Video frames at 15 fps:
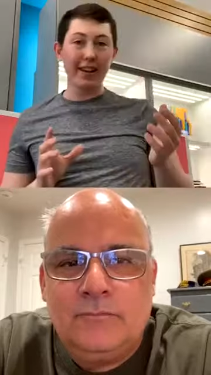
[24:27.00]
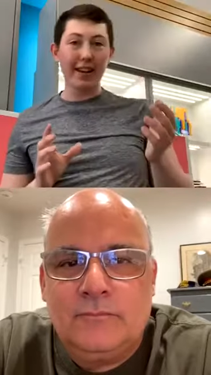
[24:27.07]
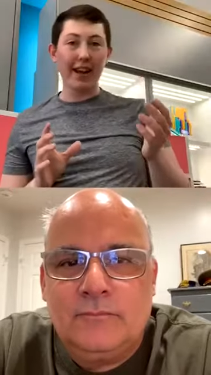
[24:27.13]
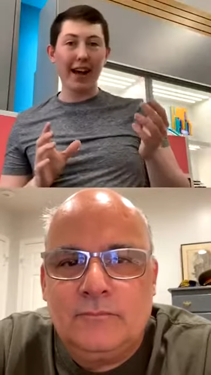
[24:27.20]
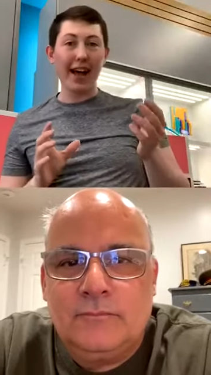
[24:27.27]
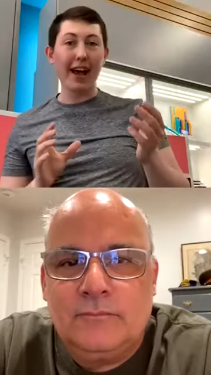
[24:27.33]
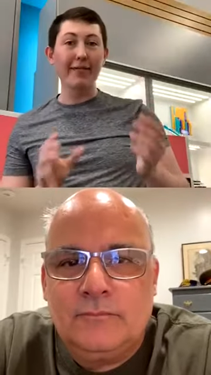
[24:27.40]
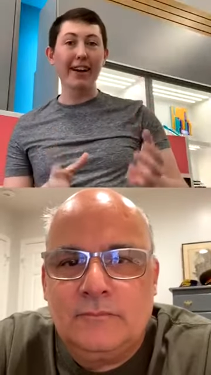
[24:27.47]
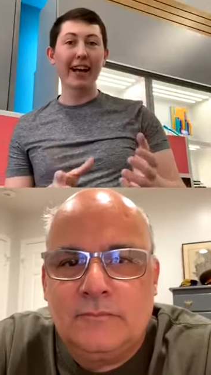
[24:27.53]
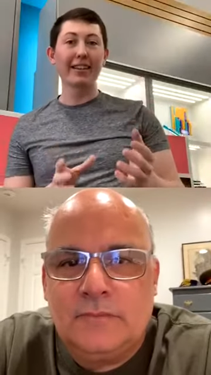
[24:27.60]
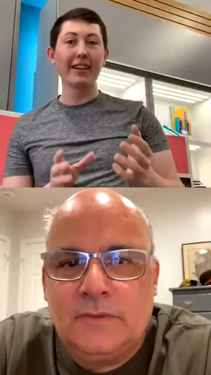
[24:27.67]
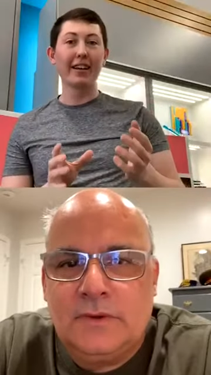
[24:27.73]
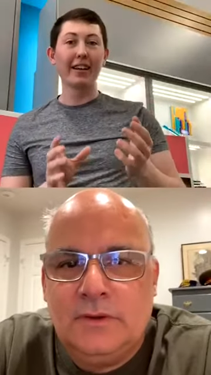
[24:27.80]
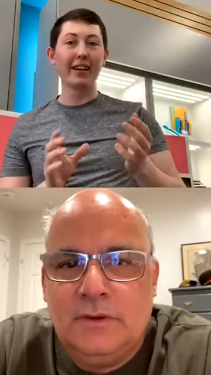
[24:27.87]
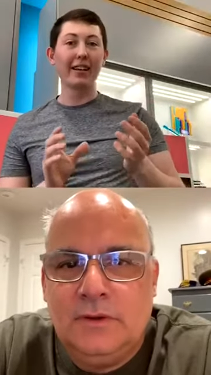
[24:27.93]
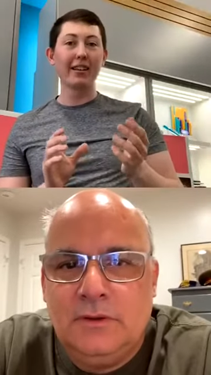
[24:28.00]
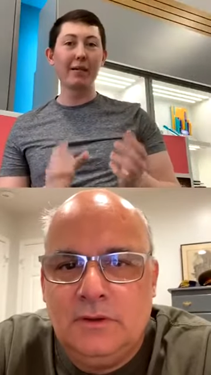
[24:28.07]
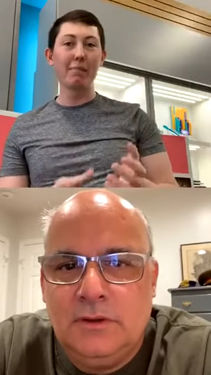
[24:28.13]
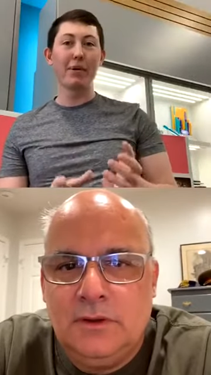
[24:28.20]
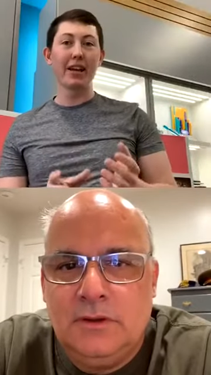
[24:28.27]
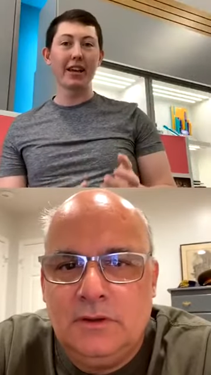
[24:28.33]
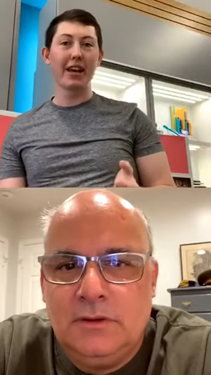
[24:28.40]
Speaker 1: I've got the, the big
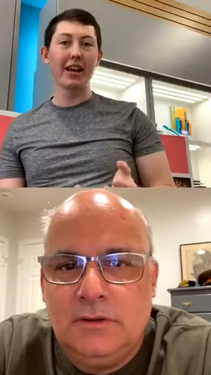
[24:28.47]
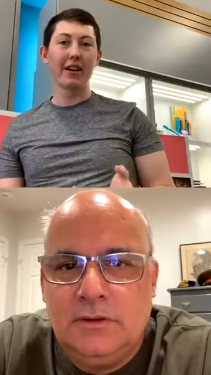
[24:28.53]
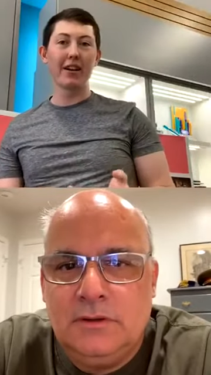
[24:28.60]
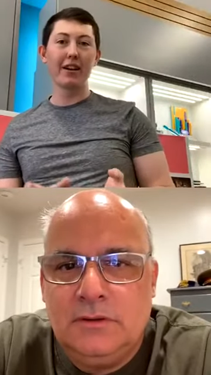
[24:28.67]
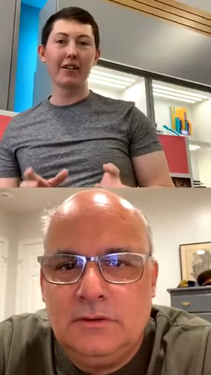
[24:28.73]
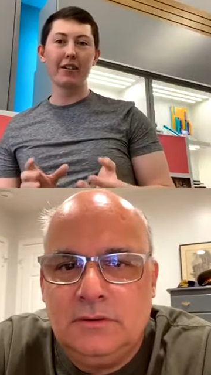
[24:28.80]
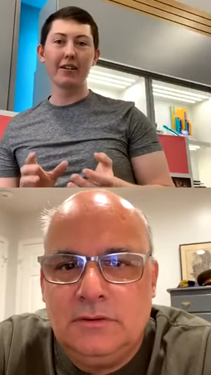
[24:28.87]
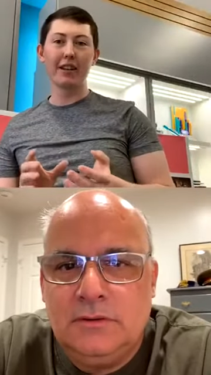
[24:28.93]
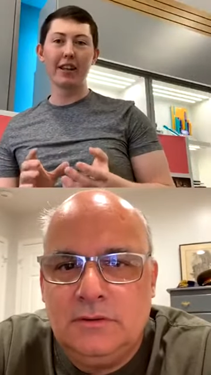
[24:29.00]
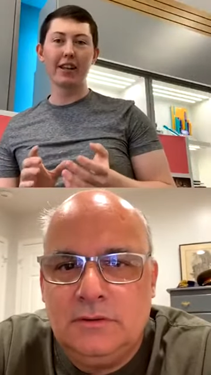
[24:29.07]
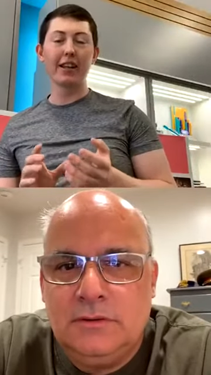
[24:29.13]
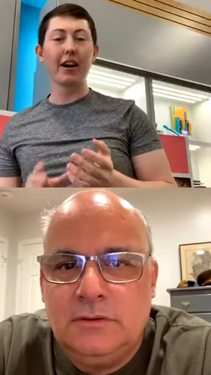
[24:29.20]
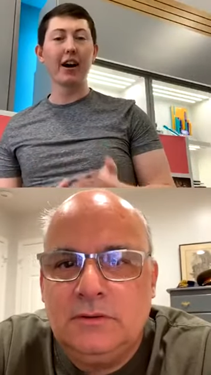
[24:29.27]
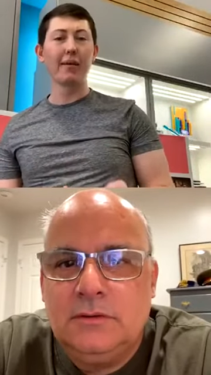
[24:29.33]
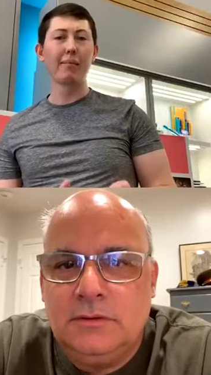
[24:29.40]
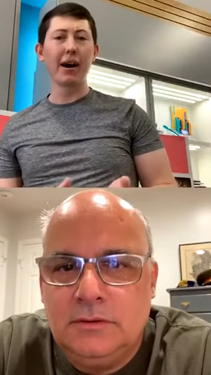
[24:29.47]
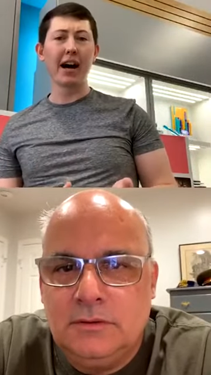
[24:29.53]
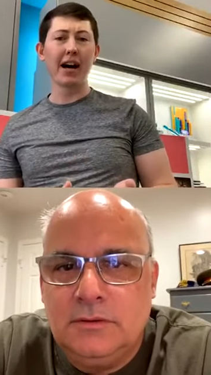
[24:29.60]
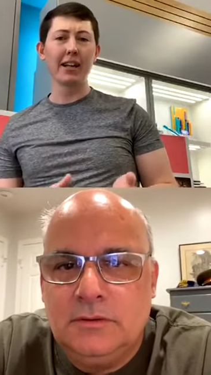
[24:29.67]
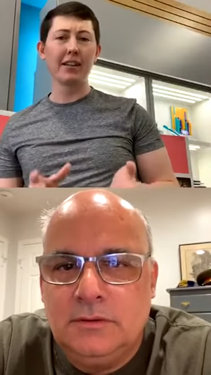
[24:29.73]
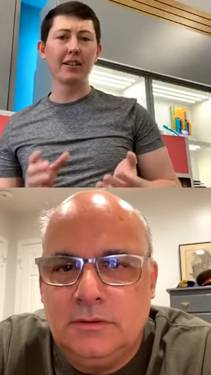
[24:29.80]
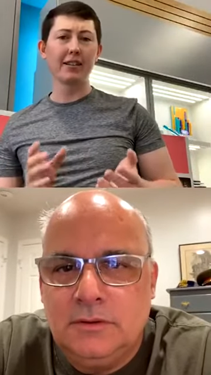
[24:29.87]
hitter, the Armand
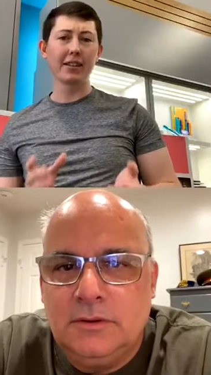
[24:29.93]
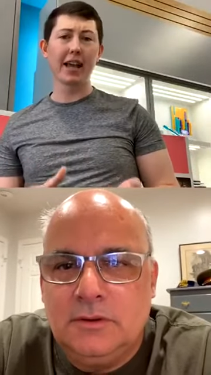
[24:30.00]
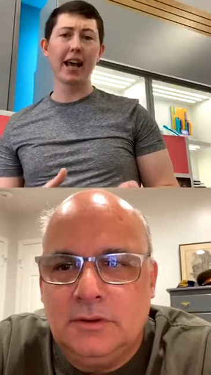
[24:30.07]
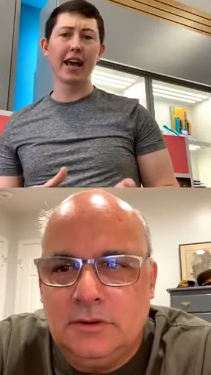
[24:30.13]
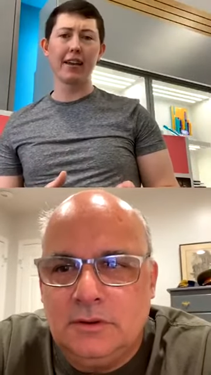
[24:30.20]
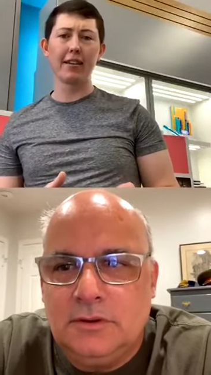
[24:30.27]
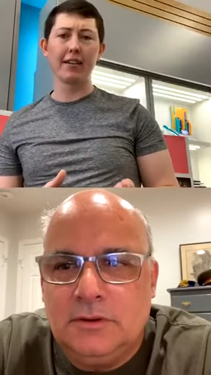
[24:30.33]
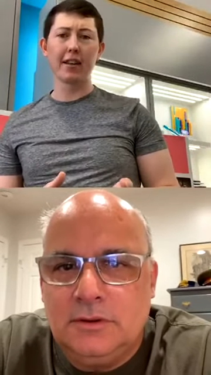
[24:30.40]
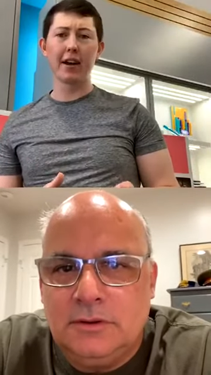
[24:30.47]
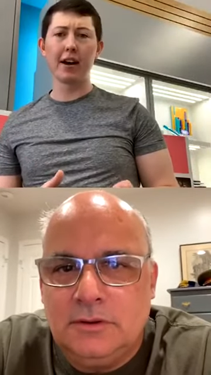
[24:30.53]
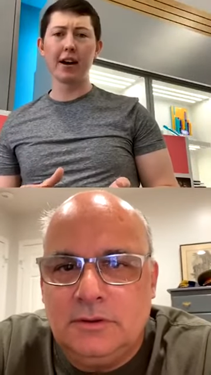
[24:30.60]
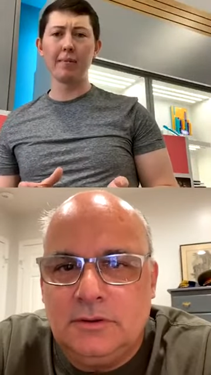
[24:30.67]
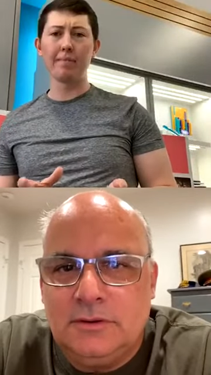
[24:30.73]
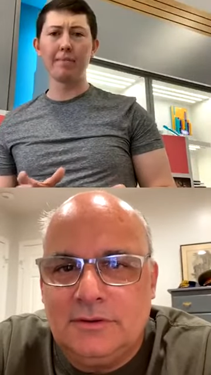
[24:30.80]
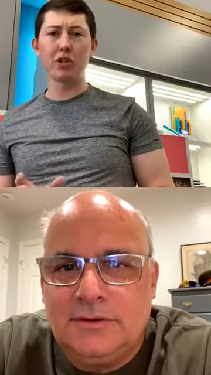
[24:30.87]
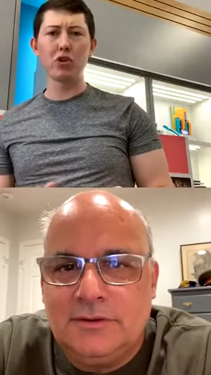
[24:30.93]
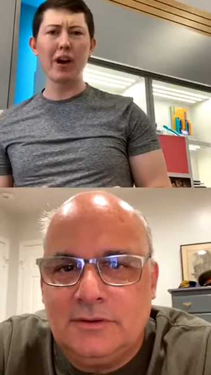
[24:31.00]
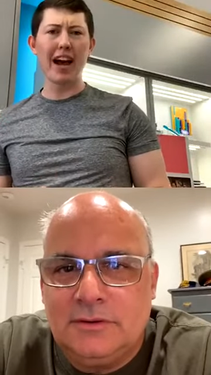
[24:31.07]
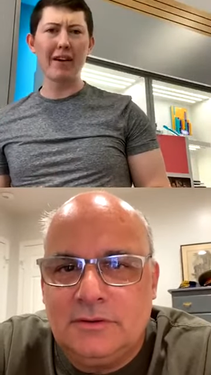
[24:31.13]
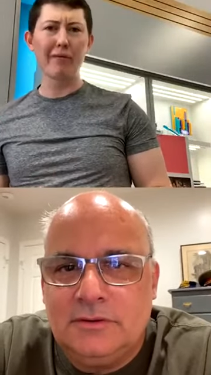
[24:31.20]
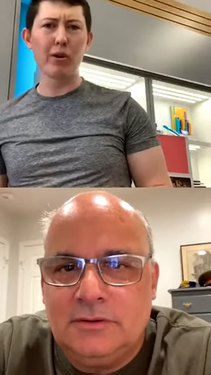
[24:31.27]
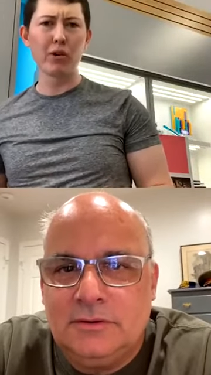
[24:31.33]
set. Um, do you have one
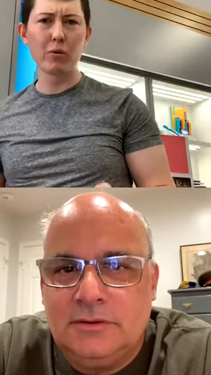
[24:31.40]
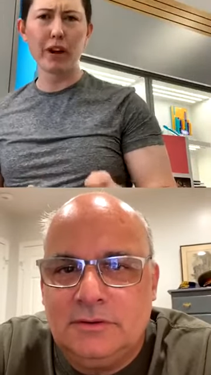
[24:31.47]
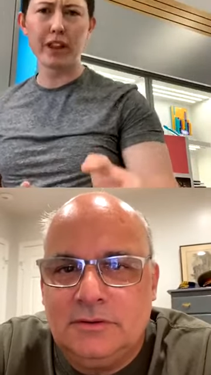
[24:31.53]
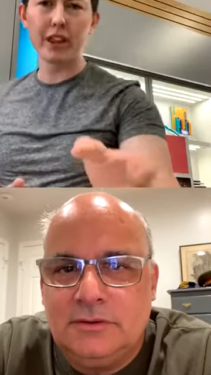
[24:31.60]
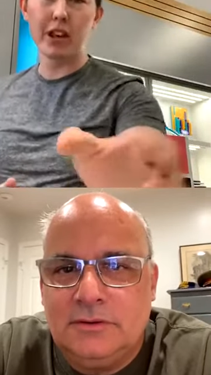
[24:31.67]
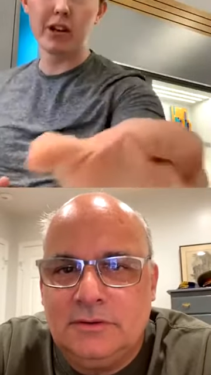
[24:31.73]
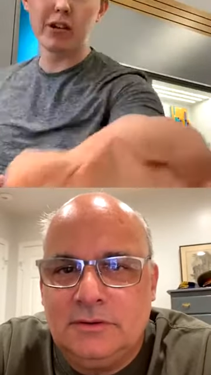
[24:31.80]
with you?